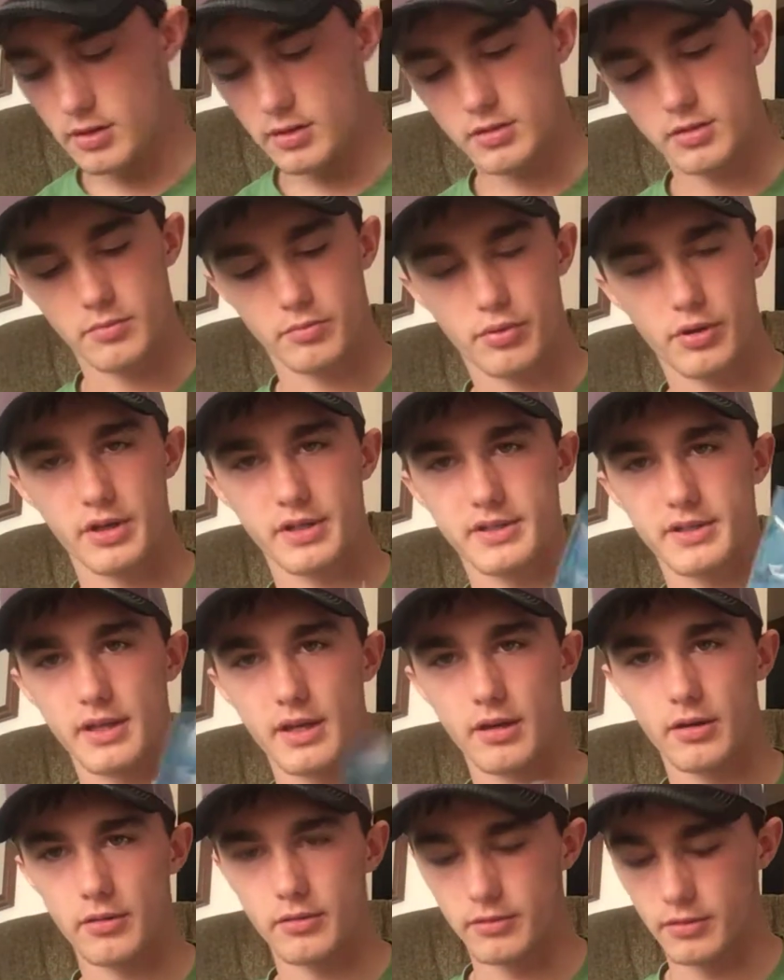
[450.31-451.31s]
some
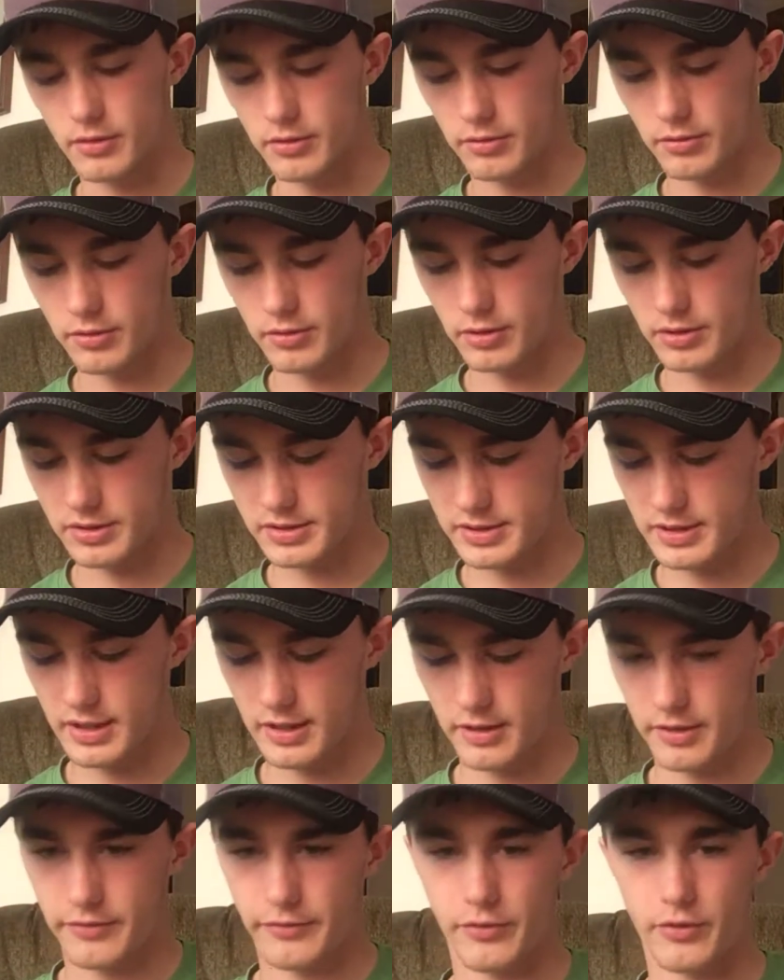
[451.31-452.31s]
pre-snelled little hooks
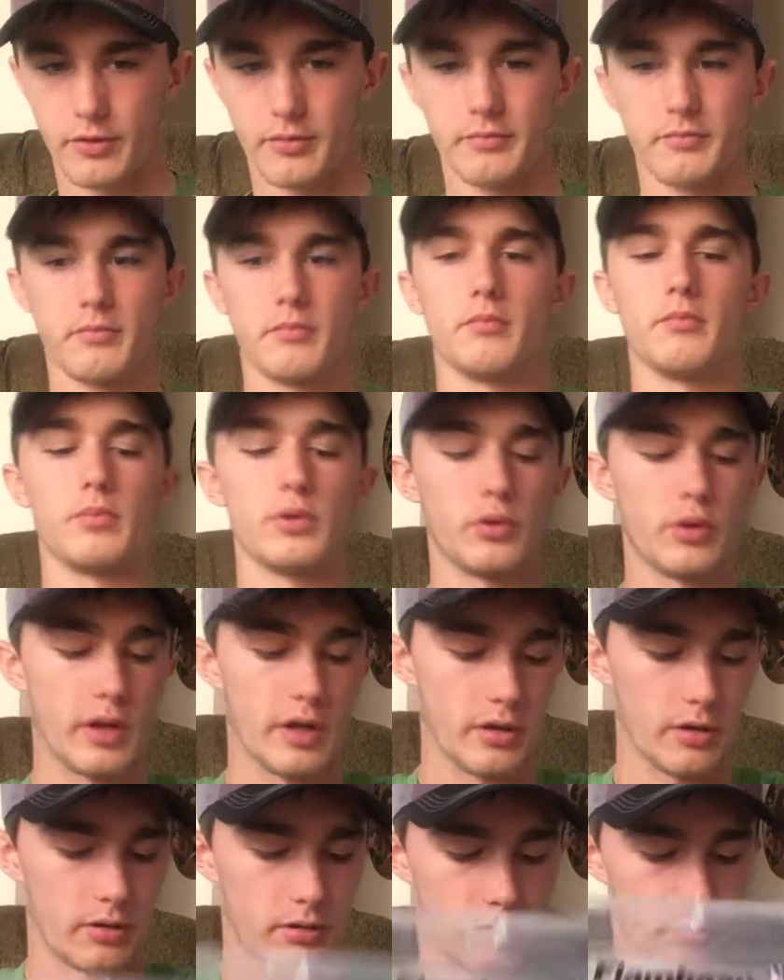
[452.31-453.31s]
there for
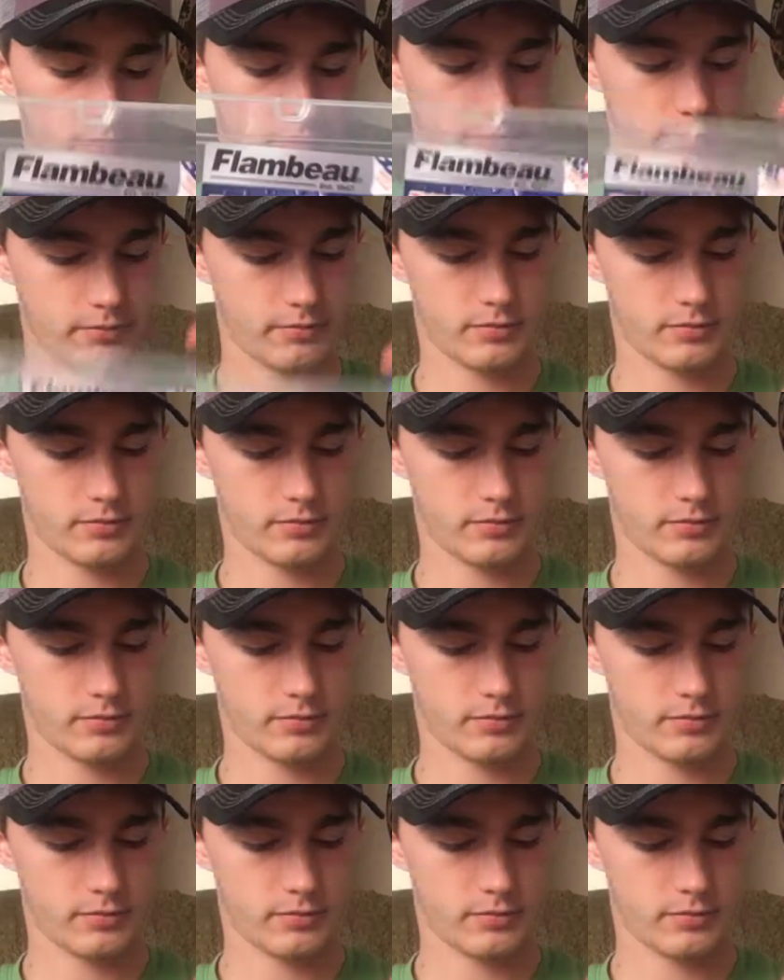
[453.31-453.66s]
bluegill or